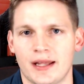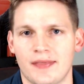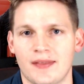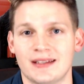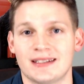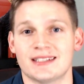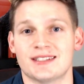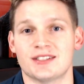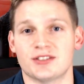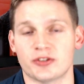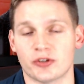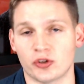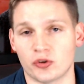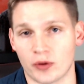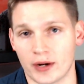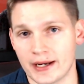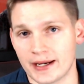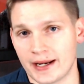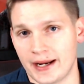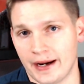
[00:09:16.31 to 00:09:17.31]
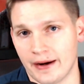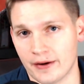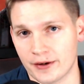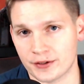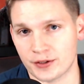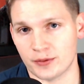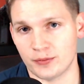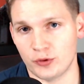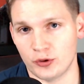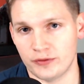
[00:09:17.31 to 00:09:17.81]
I think this is a great
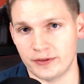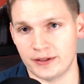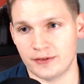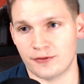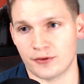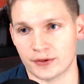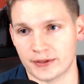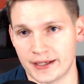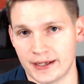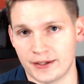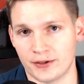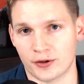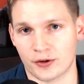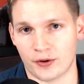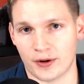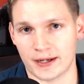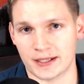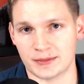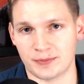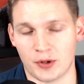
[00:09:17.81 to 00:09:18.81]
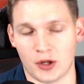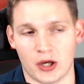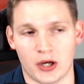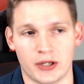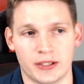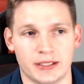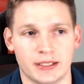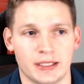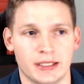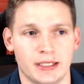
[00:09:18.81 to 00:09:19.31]
character movie for Daniel Craig's
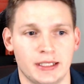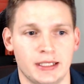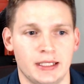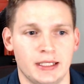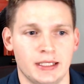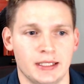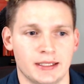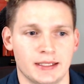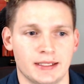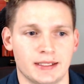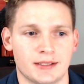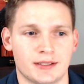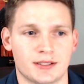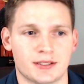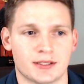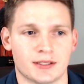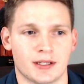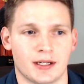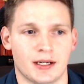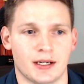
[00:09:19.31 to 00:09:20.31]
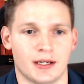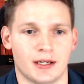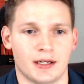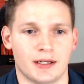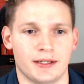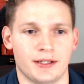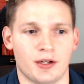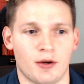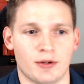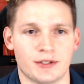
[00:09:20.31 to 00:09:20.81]
Bond. It's
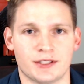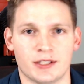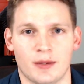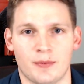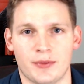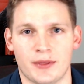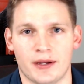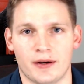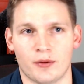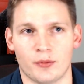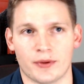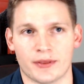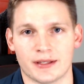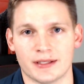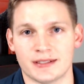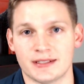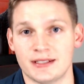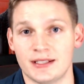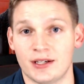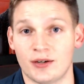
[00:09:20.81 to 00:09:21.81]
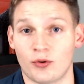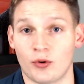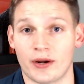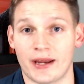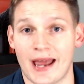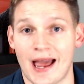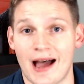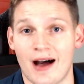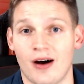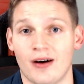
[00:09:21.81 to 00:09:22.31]
it's up there with Casino
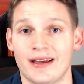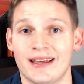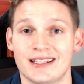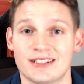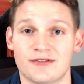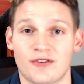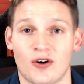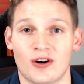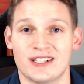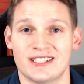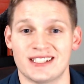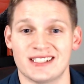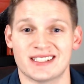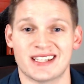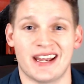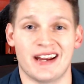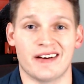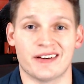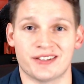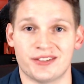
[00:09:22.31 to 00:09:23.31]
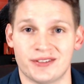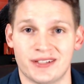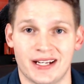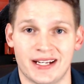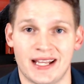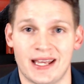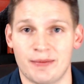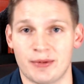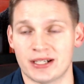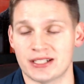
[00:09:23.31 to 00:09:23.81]
Royale as far as his character
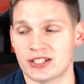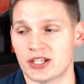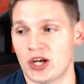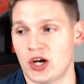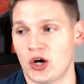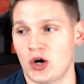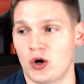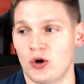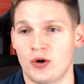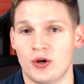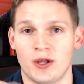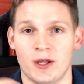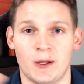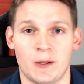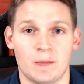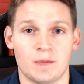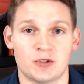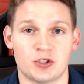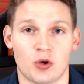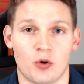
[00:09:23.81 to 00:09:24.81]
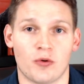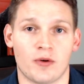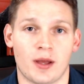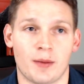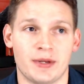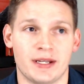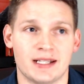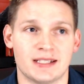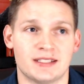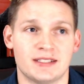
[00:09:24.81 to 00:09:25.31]
dynamics go. So I
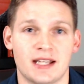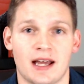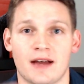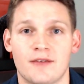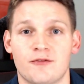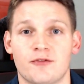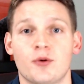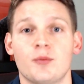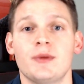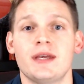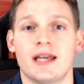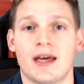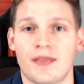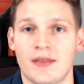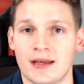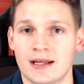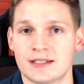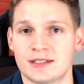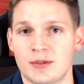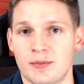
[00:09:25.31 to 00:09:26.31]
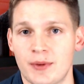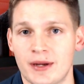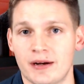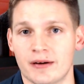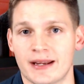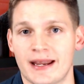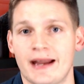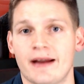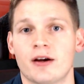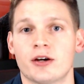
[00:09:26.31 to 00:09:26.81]
mean, for me, I think it's a
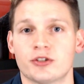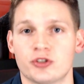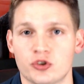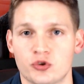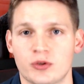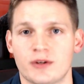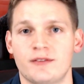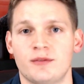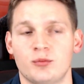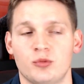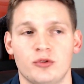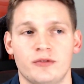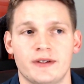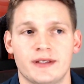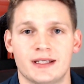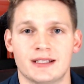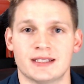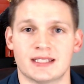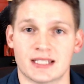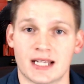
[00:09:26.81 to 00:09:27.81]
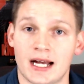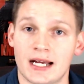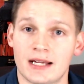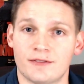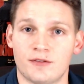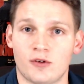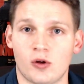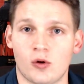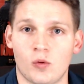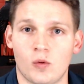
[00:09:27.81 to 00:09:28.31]
better character-driven movie than
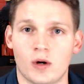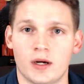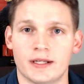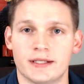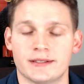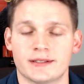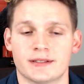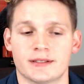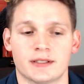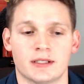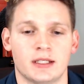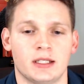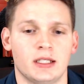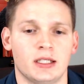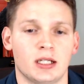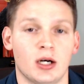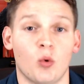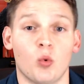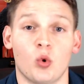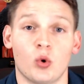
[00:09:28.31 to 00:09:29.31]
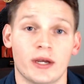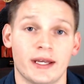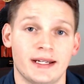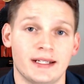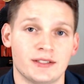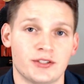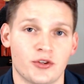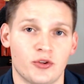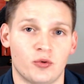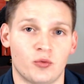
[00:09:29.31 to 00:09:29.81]
Skyfall was. We'll get
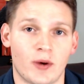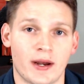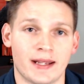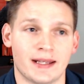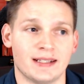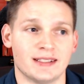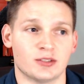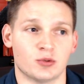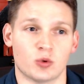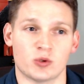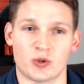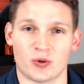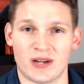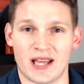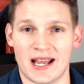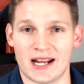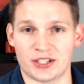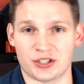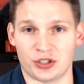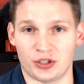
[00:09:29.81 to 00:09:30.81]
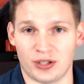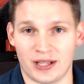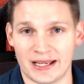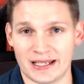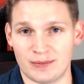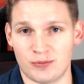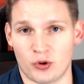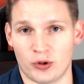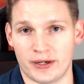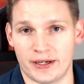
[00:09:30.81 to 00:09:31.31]
into the rankings, which one I actually
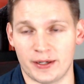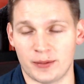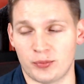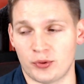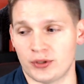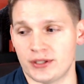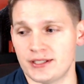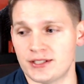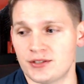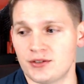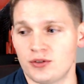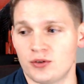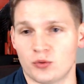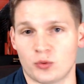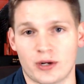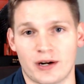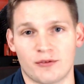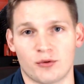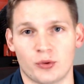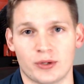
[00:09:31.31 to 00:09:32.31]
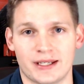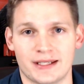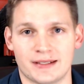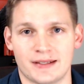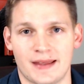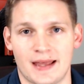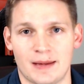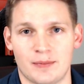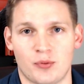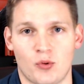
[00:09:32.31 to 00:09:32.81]
liked more here pretty soon, whenever we get
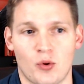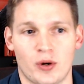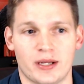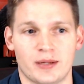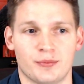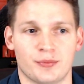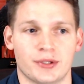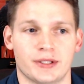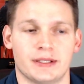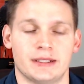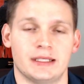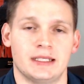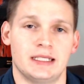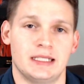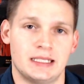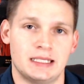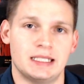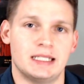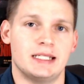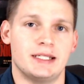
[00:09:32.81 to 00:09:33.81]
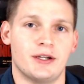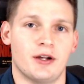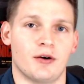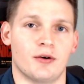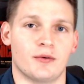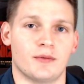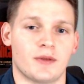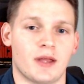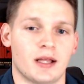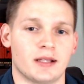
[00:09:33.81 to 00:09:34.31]
to that point. But
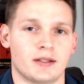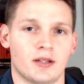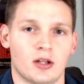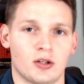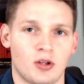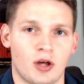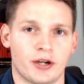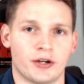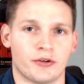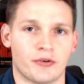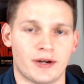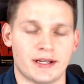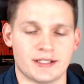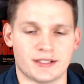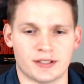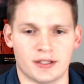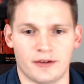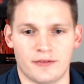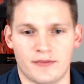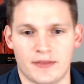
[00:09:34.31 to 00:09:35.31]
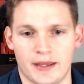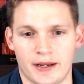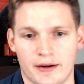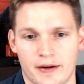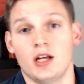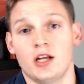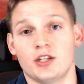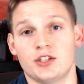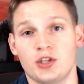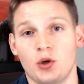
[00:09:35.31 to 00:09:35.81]
a lot of great stuff
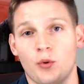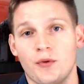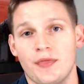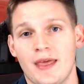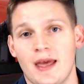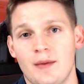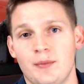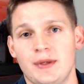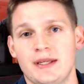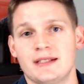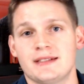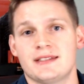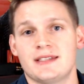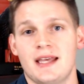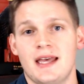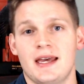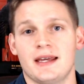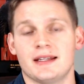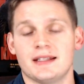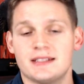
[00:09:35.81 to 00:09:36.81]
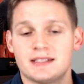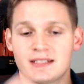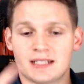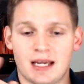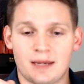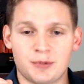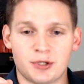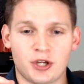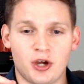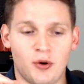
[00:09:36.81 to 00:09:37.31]
there. So with that being said, it's
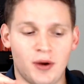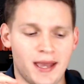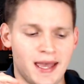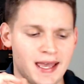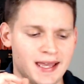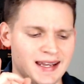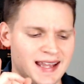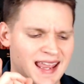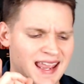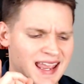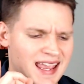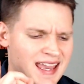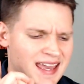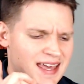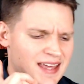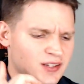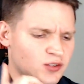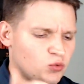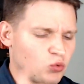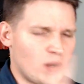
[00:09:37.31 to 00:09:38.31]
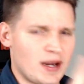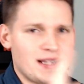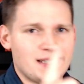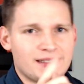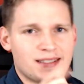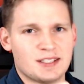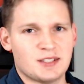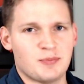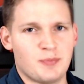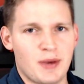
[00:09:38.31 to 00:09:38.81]
time to go ahead and rate
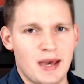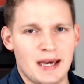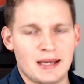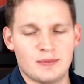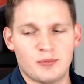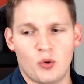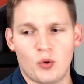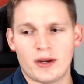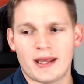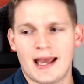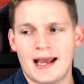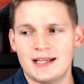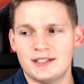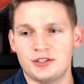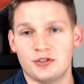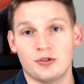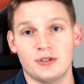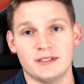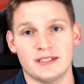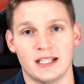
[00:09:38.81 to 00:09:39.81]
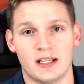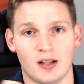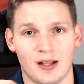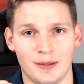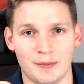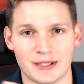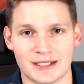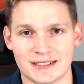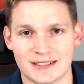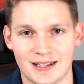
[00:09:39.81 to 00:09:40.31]
this bad boy. As you can tell,
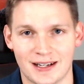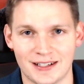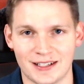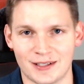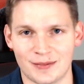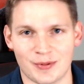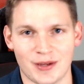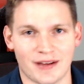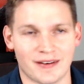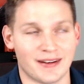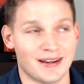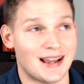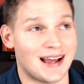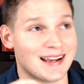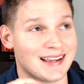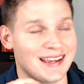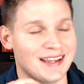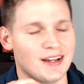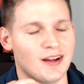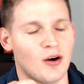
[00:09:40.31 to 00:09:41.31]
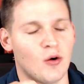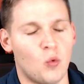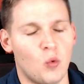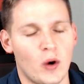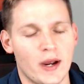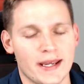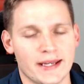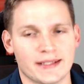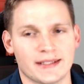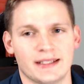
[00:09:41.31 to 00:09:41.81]
I'm excited about it. I cannot
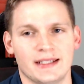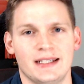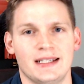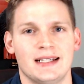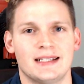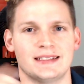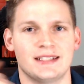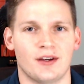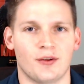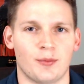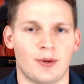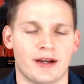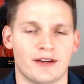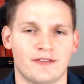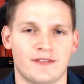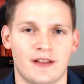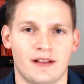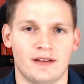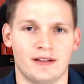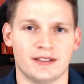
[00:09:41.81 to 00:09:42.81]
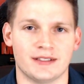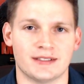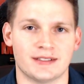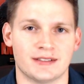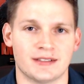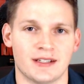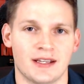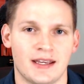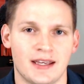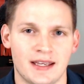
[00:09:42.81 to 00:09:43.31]
wait till my
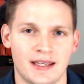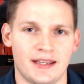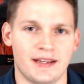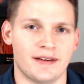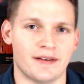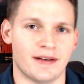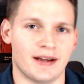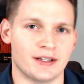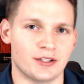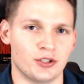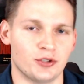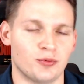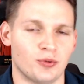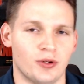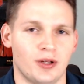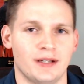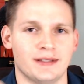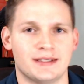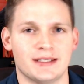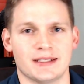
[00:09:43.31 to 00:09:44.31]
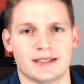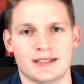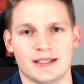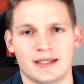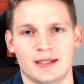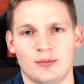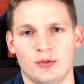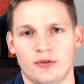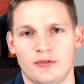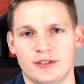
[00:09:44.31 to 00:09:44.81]
fellas here at Good Will Hunting see
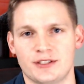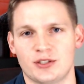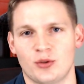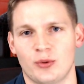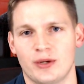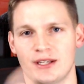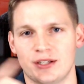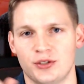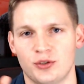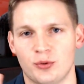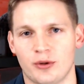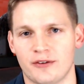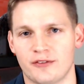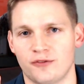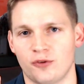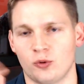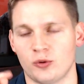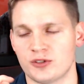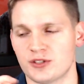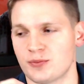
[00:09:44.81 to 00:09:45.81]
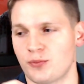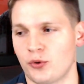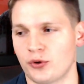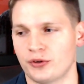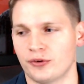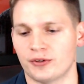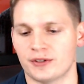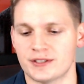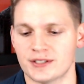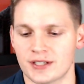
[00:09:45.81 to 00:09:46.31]
the movie so we can do a full
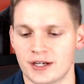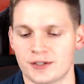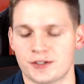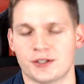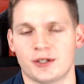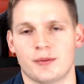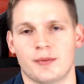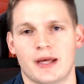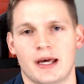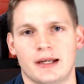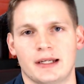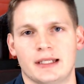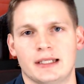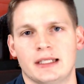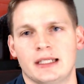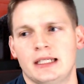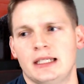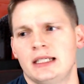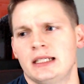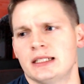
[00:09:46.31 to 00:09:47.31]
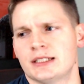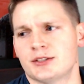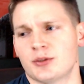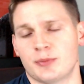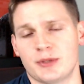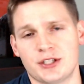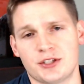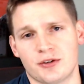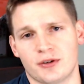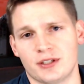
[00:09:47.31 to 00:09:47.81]
spoiler discussion about it. So
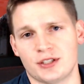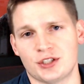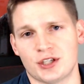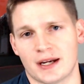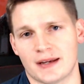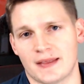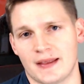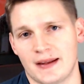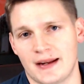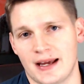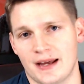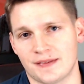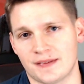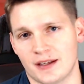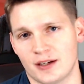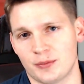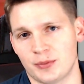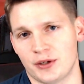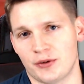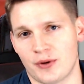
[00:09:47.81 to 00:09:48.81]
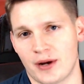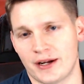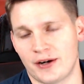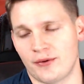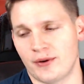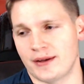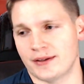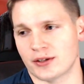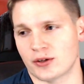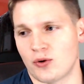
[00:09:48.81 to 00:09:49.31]
be sure to check that out. That'll be right
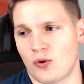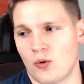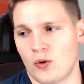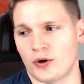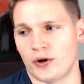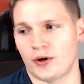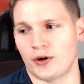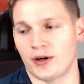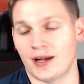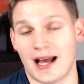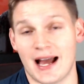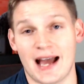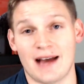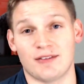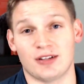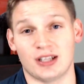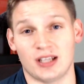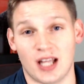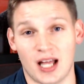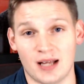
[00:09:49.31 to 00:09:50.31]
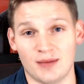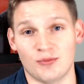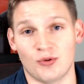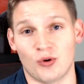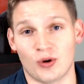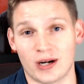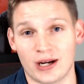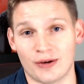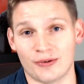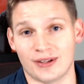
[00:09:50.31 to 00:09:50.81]
around the corner. I have a lot
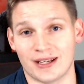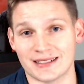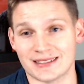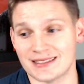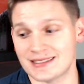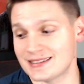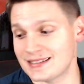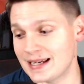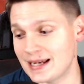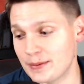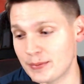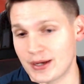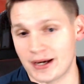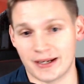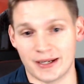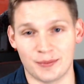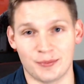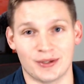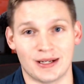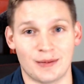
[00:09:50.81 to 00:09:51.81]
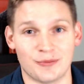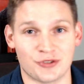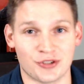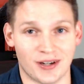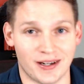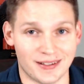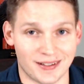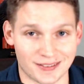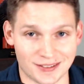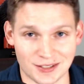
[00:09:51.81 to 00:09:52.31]
more I would like to say about it, but I'm
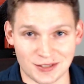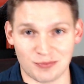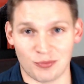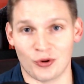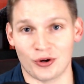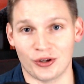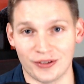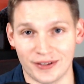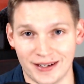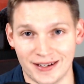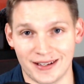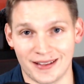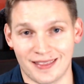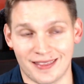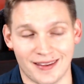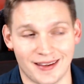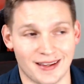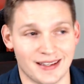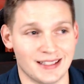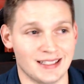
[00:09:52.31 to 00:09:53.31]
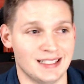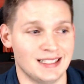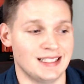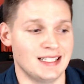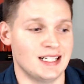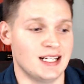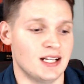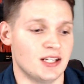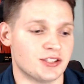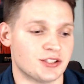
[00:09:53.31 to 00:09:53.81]
trying not to spoil anything.
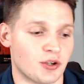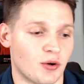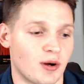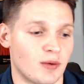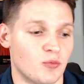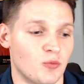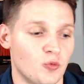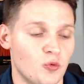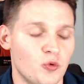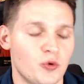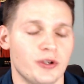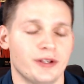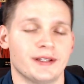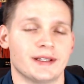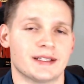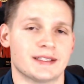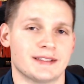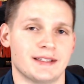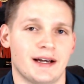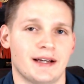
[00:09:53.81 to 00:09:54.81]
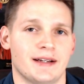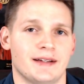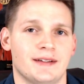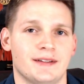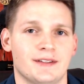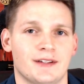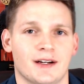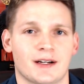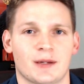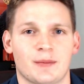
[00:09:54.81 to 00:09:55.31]
So I'm really excited to
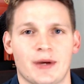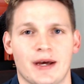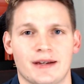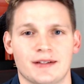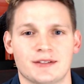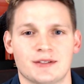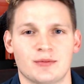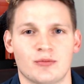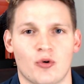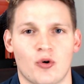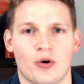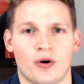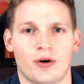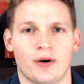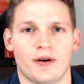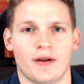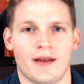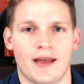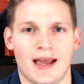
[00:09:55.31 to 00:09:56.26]
talk about it some more.